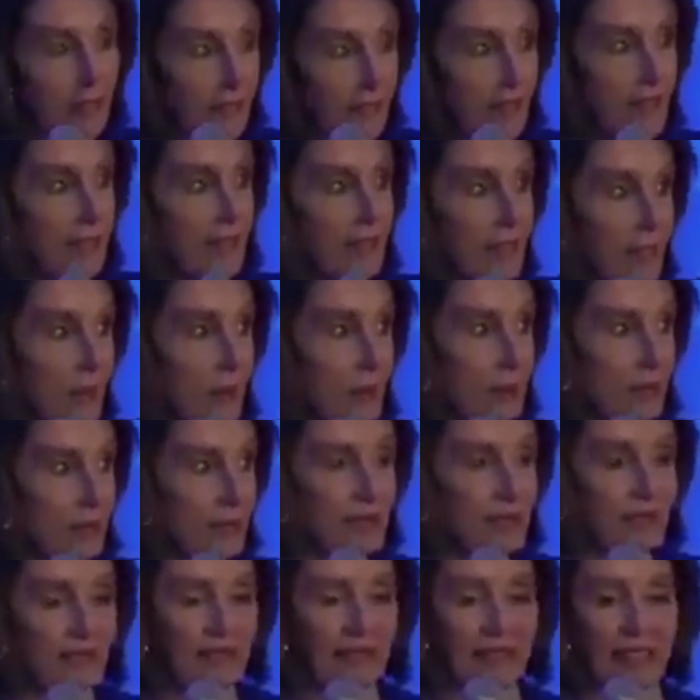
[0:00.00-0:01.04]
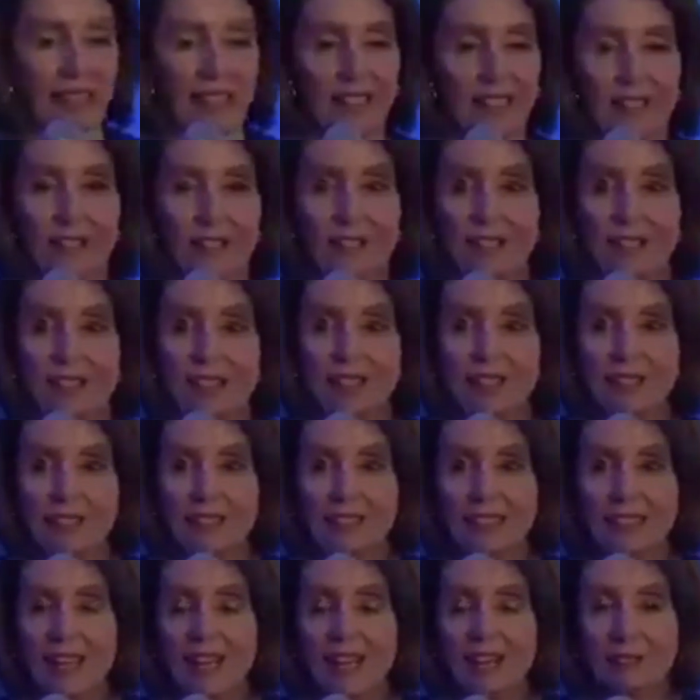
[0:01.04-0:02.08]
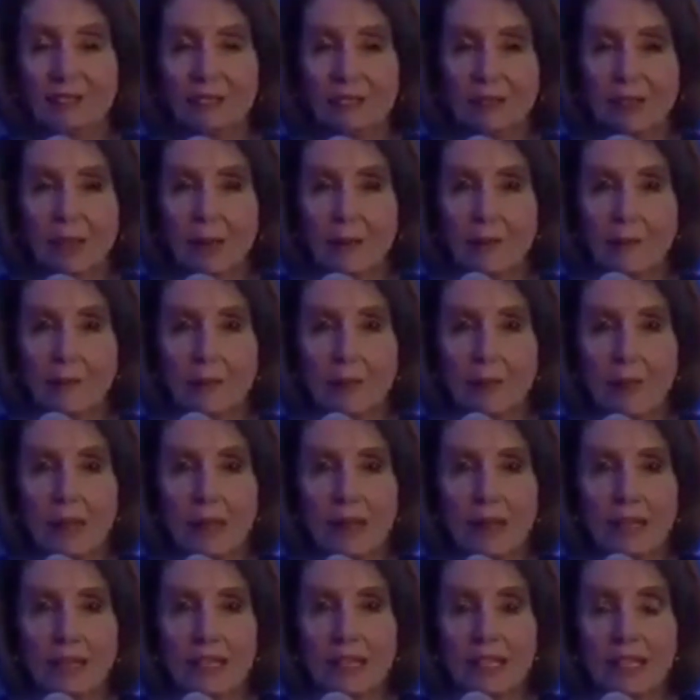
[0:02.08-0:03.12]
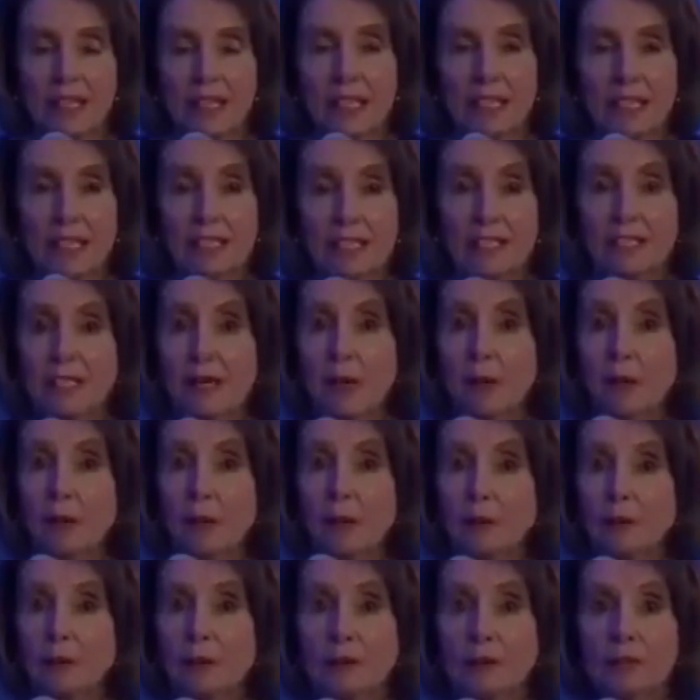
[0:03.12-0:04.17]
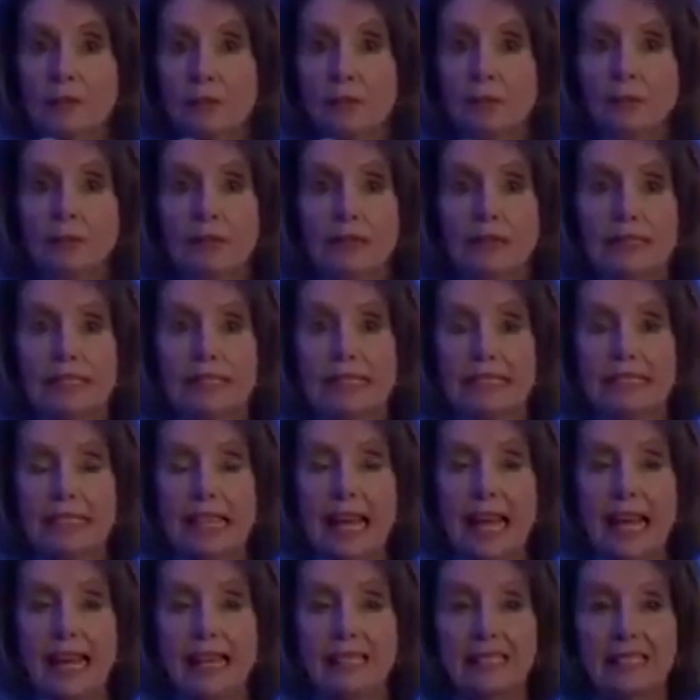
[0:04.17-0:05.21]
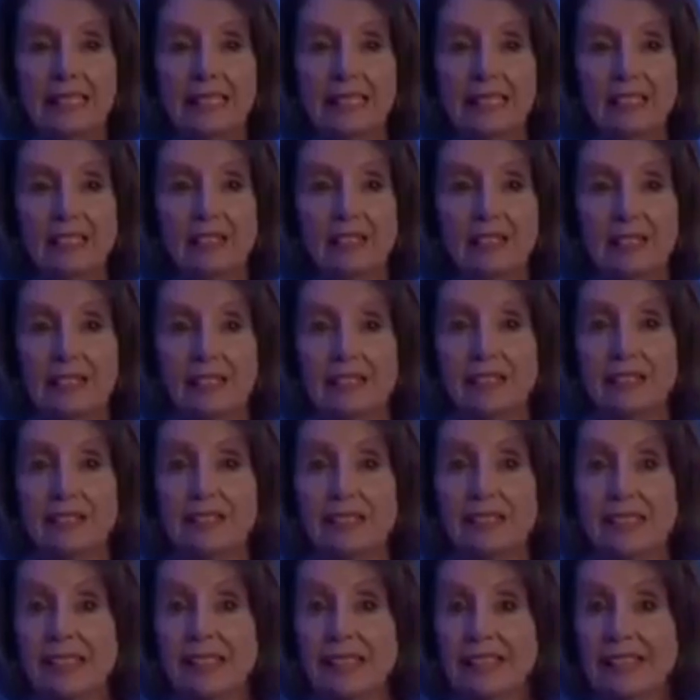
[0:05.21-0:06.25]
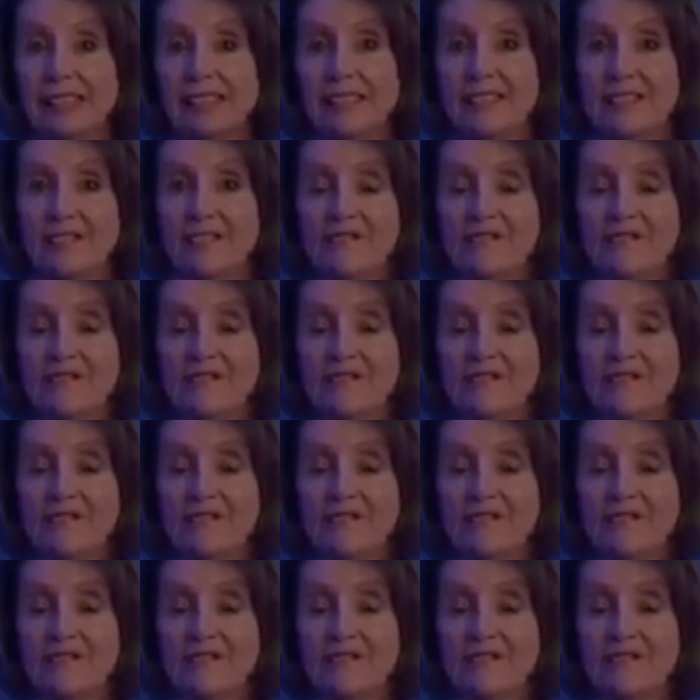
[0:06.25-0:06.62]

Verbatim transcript: that he was engaged in a cover up. So it's really sad. And here's the thing.